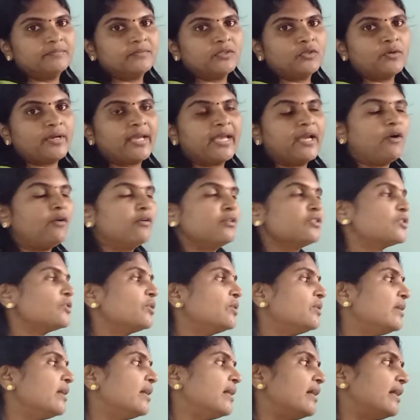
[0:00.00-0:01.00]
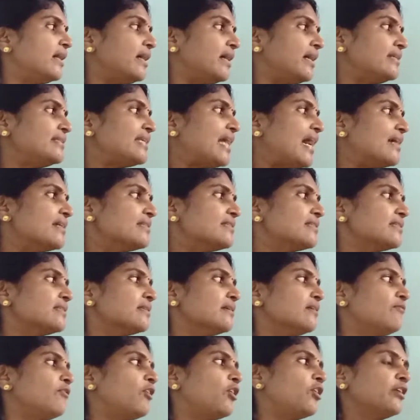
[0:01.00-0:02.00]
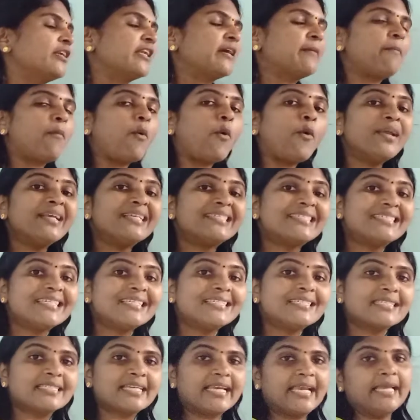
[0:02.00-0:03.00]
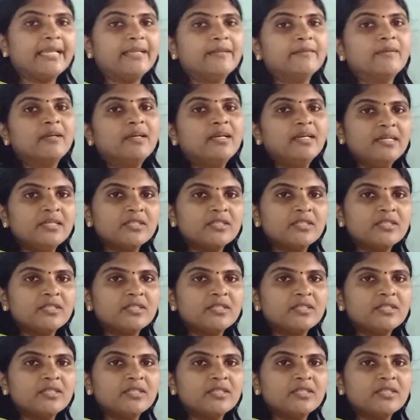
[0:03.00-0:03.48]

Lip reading: Okay, also it has about the moist skin.